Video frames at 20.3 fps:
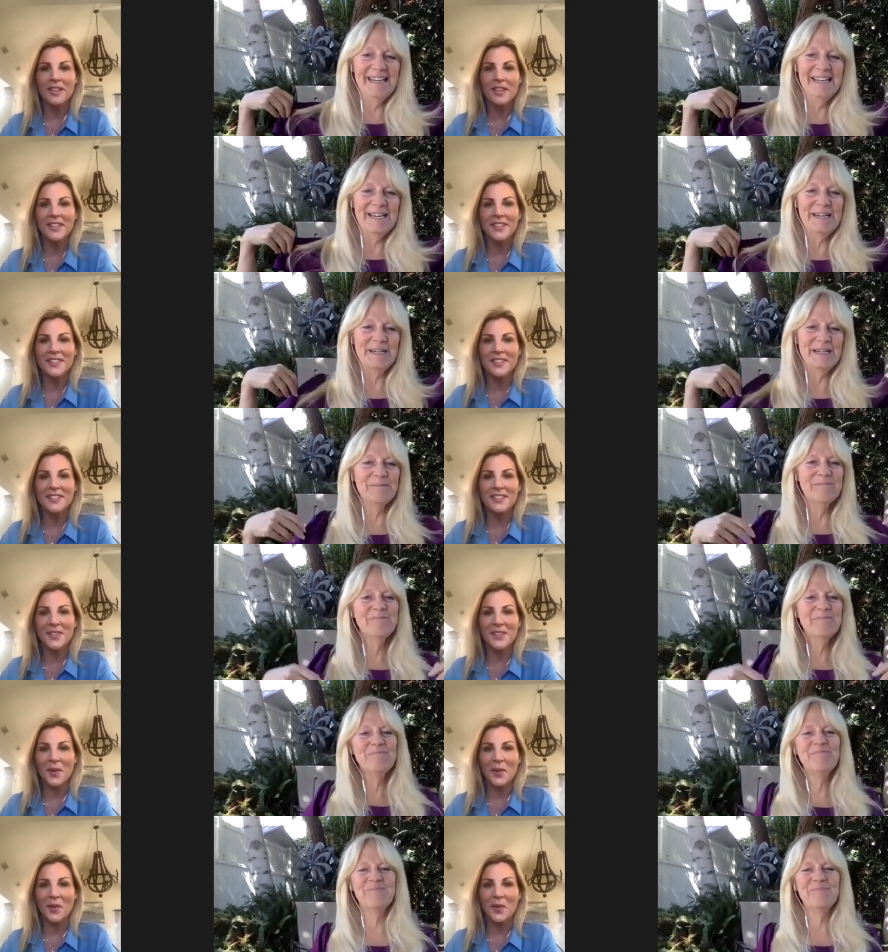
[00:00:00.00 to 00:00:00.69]
Speaker 1: I
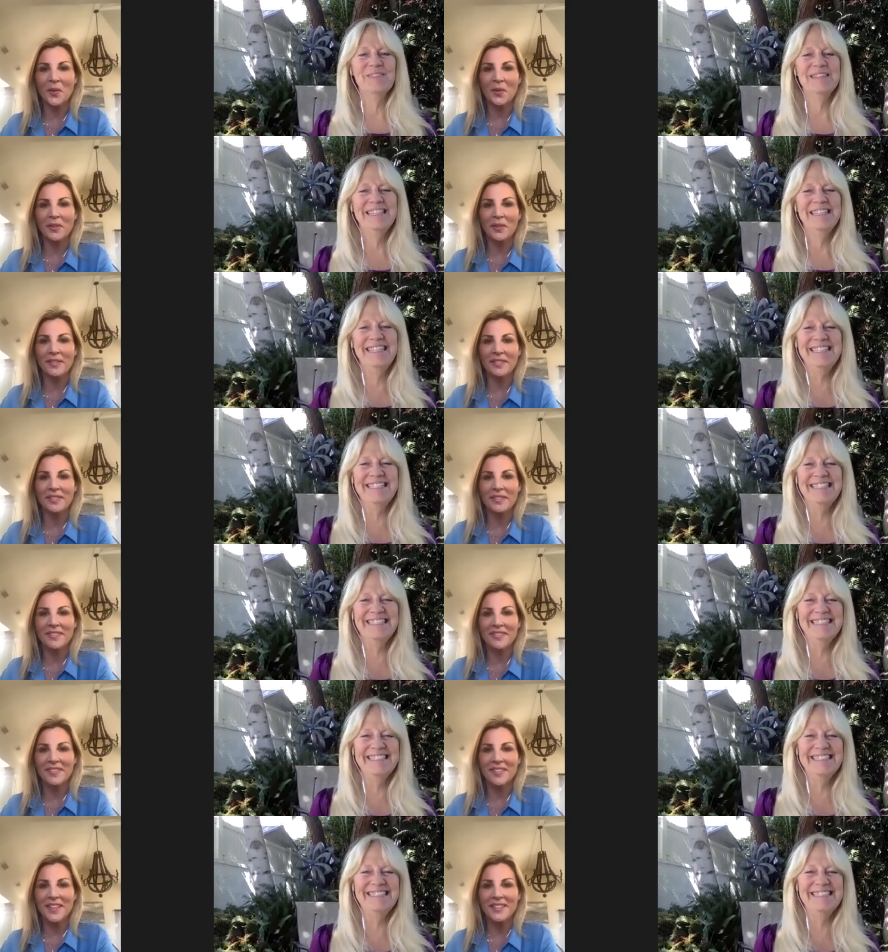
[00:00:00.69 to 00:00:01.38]
am. So
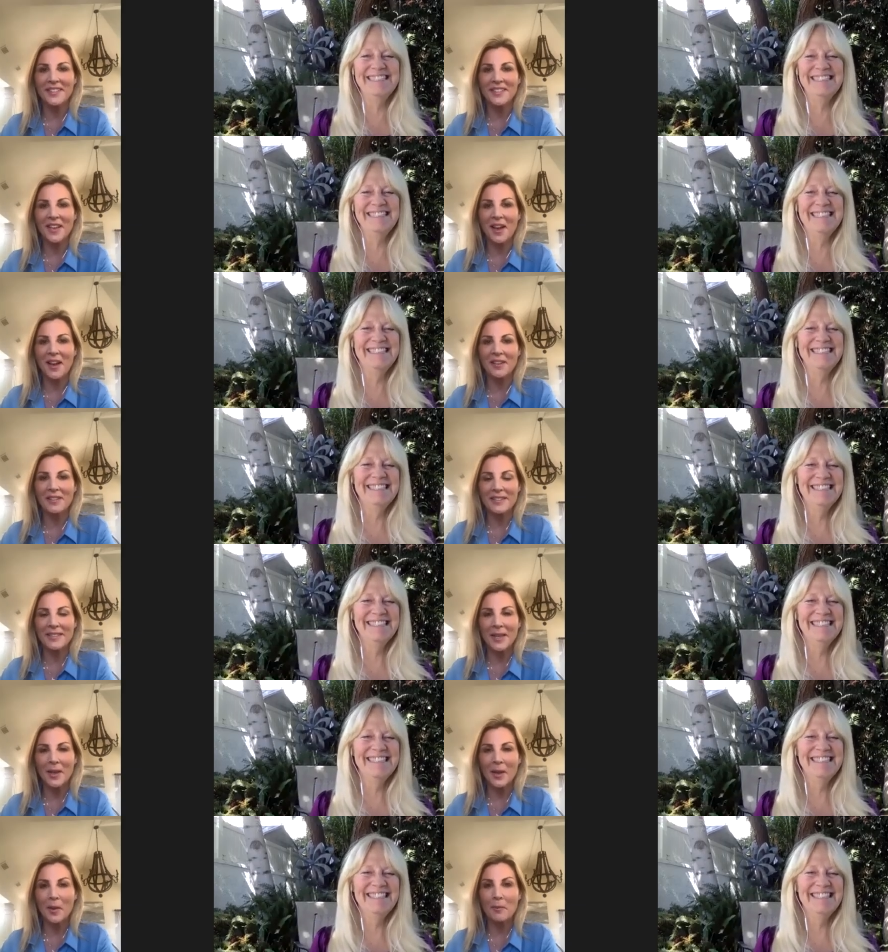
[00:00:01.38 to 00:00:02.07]
that's
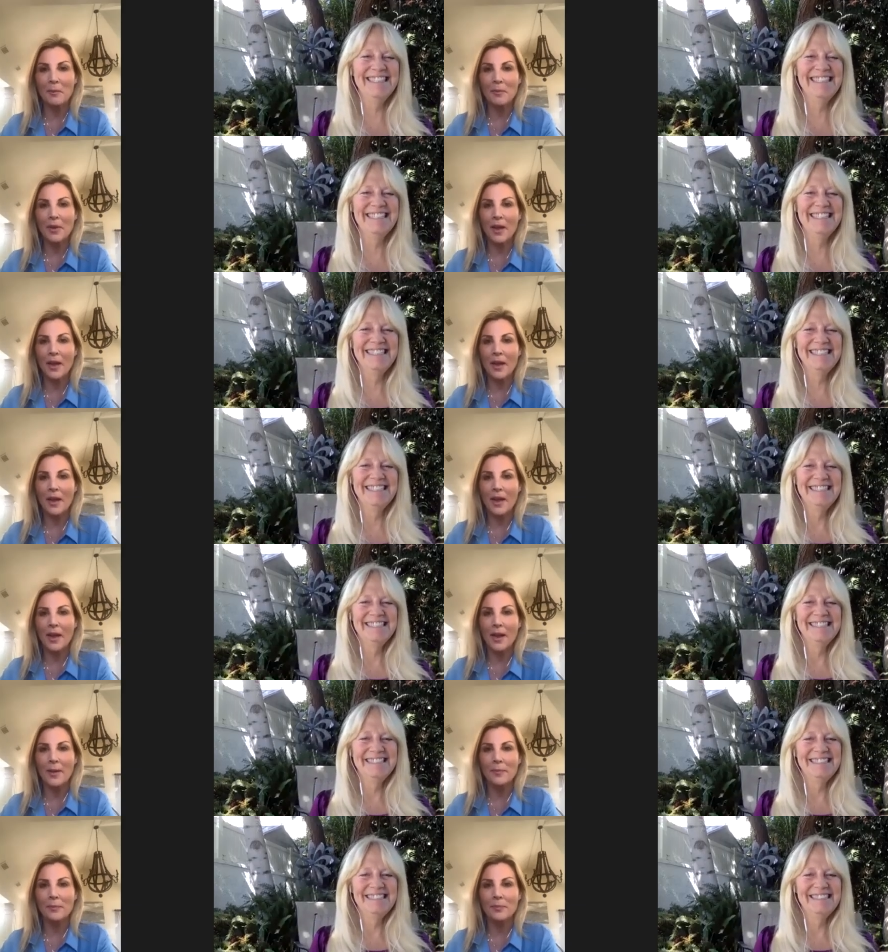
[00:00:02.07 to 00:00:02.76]
awesome.
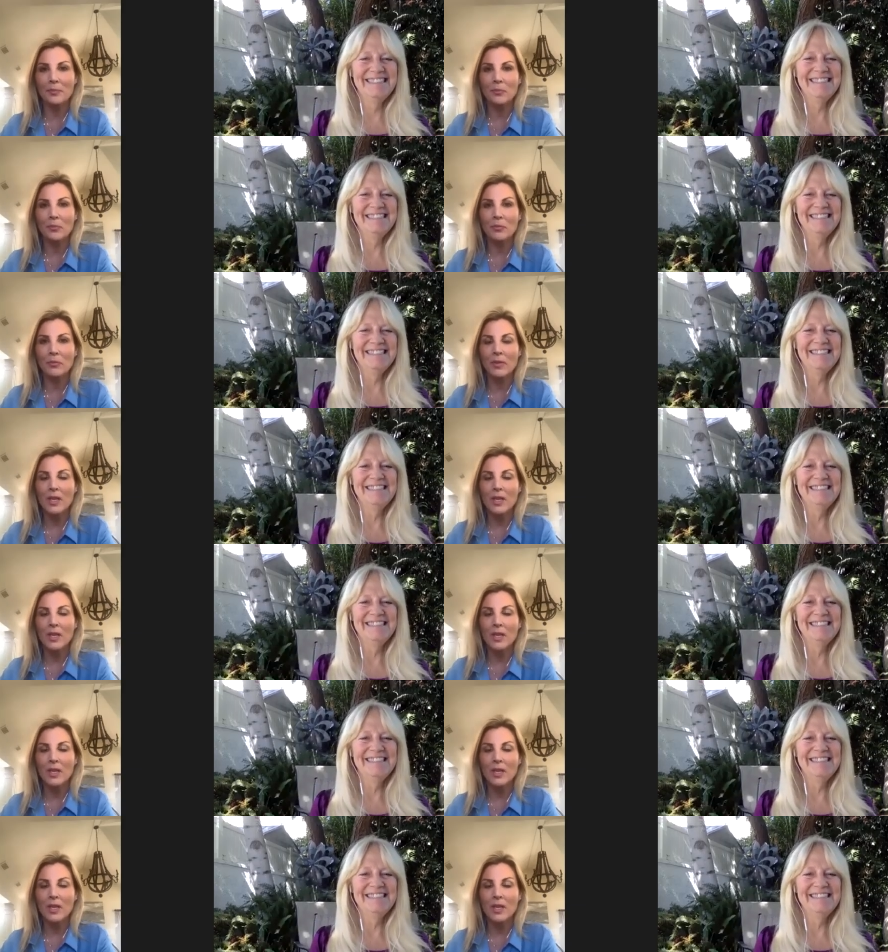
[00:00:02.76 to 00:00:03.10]
Um,